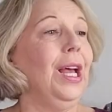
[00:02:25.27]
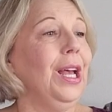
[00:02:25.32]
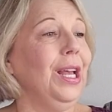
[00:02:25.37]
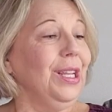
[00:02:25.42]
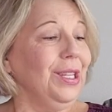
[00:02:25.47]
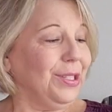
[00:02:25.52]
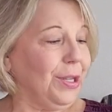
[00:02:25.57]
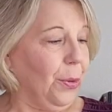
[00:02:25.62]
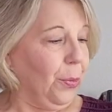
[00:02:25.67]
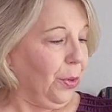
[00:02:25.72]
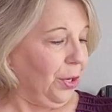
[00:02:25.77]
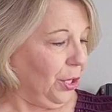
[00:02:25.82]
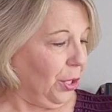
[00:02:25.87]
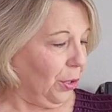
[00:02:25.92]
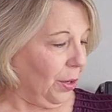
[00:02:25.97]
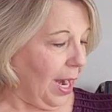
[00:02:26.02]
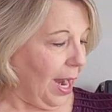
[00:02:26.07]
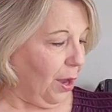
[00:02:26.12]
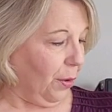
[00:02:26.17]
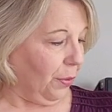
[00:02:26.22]
So when
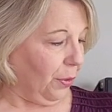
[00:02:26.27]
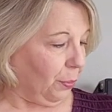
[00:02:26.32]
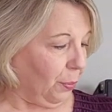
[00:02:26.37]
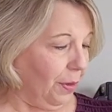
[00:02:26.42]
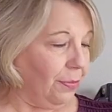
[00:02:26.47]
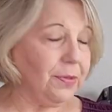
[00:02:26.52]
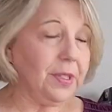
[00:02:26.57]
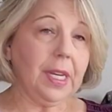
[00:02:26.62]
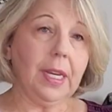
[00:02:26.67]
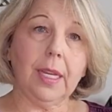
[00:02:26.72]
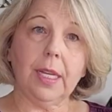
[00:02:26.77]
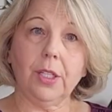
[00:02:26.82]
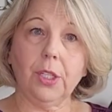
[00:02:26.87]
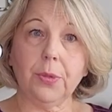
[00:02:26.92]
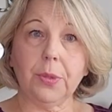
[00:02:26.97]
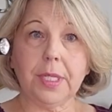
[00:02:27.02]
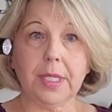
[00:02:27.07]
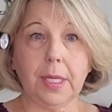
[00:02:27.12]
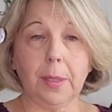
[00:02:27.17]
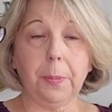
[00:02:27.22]
you're out thrifting and
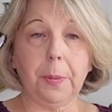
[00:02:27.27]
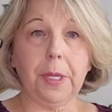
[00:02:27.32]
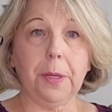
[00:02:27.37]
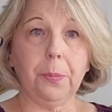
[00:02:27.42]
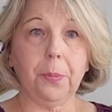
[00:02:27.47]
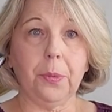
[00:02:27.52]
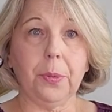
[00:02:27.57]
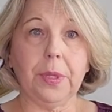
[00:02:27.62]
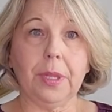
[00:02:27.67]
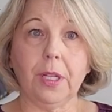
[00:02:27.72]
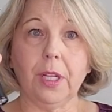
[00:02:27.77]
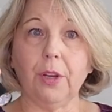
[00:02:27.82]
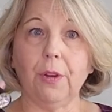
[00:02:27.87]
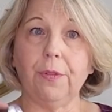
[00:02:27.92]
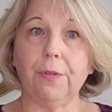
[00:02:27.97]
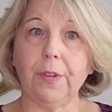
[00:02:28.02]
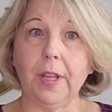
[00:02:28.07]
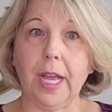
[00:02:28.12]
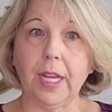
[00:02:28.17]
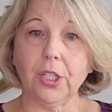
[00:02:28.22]
you see people with little
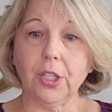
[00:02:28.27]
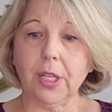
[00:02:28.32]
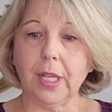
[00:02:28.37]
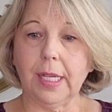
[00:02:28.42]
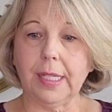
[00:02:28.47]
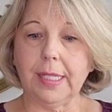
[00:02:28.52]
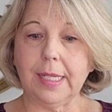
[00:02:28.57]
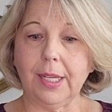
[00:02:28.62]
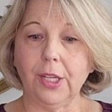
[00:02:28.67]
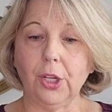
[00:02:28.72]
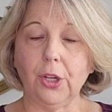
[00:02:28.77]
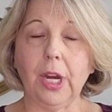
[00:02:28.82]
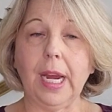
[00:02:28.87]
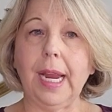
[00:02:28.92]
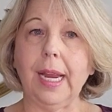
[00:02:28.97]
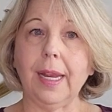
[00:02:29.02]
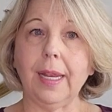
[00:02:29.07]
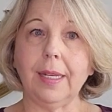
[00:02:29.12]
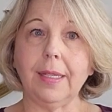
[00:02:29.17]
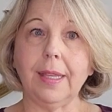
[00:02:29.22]
flashlights in your
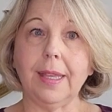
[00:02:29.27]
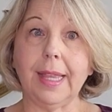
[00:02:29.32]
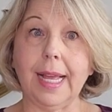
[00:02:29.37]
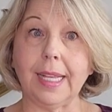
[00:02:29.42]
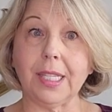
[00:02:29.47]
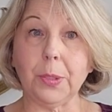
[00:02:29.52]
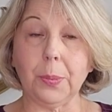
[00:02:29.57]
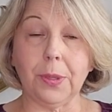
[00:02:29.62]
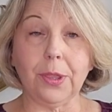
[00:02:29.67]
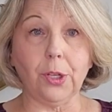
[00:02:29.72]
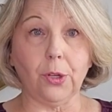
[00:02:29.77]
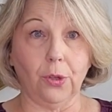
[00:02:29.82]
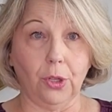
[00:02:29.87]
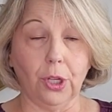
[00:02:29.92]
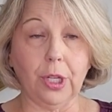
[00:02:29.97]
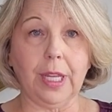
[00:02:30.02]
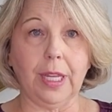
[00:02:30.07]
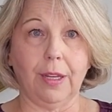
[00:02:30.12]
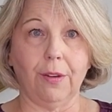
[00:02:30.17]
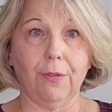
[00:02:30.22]
hand, that's what they're
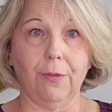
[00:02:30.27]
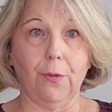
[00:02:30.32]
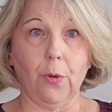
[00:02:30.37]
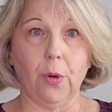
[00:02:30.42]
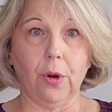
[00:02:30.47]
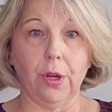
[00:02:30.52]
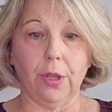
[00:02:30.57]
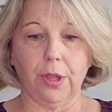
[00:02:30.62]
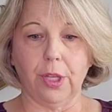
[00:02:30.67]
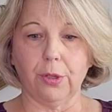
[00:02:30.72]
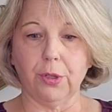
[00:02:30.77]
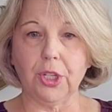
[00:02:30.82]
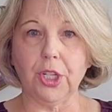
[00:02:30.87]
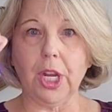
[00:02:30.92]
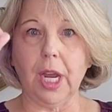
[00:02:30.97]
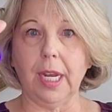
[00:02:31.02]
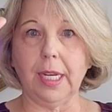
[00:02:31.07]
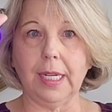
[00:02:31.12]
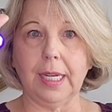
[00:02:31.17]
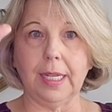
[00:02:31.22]
looking for. They're
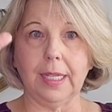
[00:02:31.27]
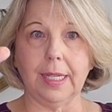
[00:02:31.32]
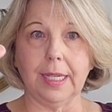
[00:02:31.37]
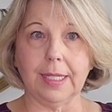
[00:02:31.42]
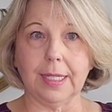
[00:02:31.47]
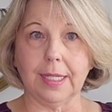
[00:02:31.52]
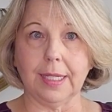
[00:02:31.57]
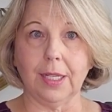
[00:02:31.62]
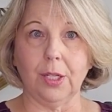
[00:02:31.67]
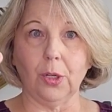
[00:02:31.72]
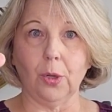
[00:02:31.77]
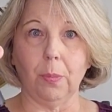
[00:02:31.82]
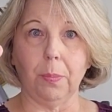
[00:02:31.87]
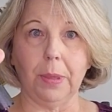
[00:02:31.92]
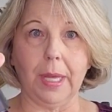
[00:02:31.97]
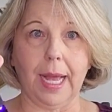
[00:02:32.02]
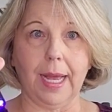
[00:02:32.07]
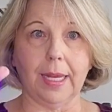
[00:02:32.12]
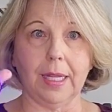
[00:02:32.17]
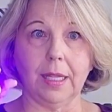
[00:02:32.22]
shining this little
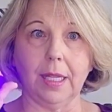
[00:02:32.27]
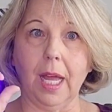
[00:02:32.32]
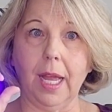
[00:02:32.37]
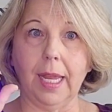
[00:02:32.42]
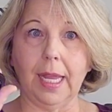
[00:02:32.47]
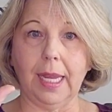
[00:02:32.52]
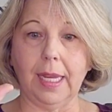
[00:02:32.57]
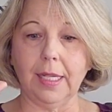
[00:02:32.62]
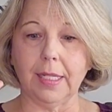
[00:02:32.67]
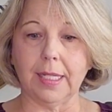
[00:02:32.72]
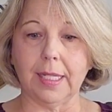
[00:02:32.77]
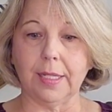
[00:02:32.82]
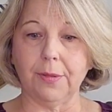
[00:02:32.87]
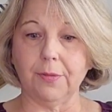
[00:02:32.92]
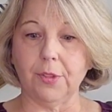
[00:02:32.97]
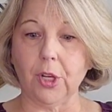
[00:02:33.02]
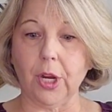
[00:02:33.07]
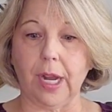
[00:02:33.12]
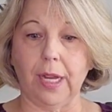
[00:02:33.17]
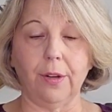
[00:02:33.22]
black light to
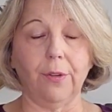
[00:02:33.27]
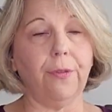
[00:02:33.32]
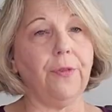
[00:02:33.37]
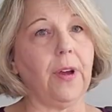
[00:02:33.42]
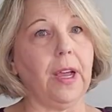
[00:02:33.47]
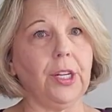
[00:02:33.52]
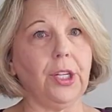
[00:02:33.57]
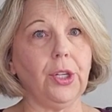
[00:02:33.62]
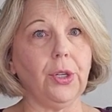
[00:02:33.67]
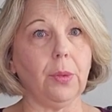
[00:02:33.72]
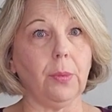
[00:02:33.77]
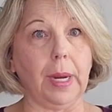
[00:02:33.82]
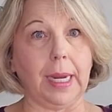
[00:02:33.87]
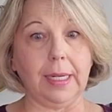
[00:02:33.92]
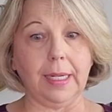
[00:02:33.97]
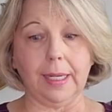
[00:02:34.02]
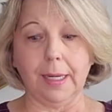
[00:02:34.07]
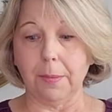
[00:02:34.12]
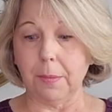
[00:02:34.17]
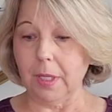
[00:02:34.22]
try to find
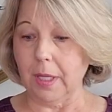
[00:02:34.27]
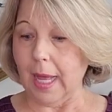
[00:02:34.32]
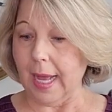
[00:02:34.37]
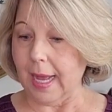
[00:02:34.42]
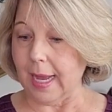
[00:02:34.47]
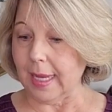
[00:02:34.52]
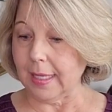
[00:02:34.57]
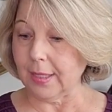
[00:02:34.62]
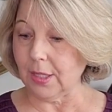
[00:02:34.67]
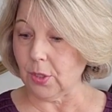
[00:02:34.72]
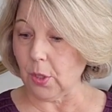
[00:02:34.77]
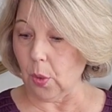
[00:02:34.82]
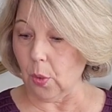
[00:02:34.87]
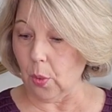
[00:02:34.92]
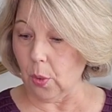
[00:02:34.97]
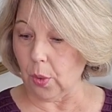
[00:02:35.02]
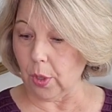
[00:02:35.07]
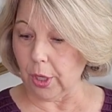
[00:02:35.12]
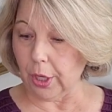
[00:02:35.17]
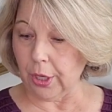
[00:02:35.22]
uranium glass
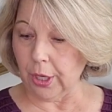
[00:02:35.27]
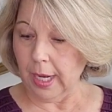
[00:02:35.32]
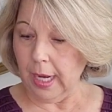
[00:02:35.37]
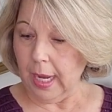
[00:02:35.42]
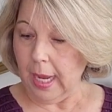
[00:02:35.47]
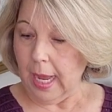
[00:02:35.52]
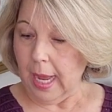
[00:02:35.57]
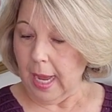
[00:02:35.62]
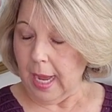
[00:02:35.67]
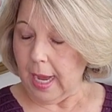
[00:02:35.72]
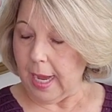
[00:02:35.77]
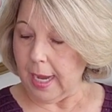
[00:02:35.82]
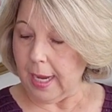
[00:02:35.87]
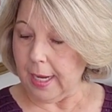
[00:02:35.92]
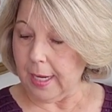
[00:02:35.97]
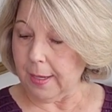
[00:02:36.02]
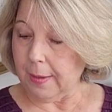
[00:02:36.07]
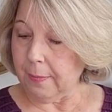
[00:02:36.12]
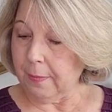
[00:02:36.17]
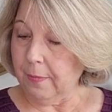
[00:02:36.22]
or
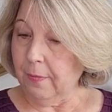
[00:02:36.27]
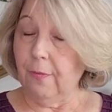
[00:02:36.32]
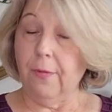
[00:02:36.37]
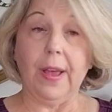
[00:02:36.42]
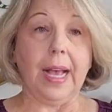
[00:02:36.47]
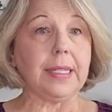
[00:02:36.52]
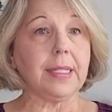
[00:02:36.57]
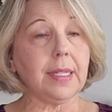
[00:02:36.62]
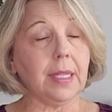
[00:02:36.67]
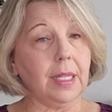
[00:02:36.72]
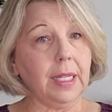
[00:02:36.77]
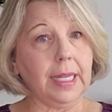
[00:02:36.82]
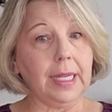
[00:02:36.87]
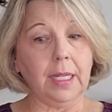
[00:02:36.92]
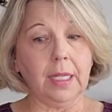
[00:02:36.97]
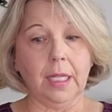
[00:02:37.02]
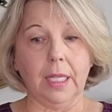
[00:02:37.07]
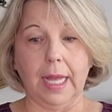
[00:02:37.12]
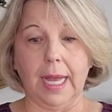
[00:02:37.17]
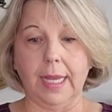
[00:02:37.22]

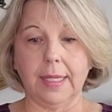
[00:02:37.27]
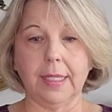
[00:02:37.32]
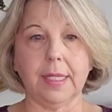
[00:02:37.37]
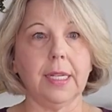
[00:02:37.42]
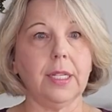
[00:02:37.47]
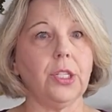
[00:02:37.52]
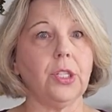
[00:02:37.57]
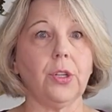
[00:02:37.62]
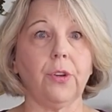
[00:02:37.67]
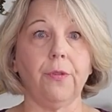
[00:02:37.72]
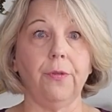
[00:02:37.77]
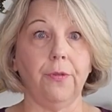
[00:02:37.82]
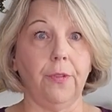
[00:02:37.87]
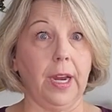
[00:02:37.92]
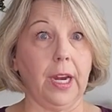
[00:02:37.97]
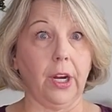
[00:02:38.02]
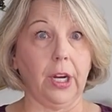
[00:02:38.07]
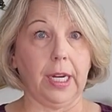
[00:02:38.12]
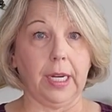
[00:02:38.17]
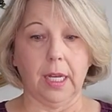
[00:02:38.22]
Vaseline glass because they're
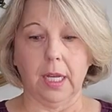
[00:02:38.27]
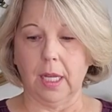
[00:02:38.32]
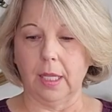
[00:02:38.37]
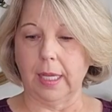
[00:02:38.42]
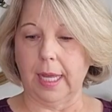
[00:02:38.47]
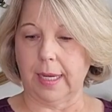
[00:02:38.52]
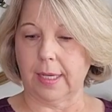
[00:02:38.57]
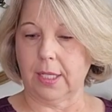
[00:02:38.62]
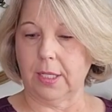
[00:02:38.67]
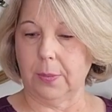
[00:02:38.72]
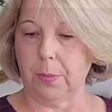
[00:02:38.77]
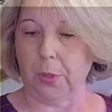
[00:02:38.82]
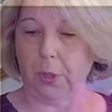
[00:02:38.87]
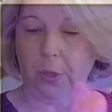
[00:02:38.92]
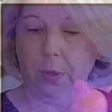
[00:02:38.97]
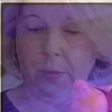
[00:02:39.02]
very collectible.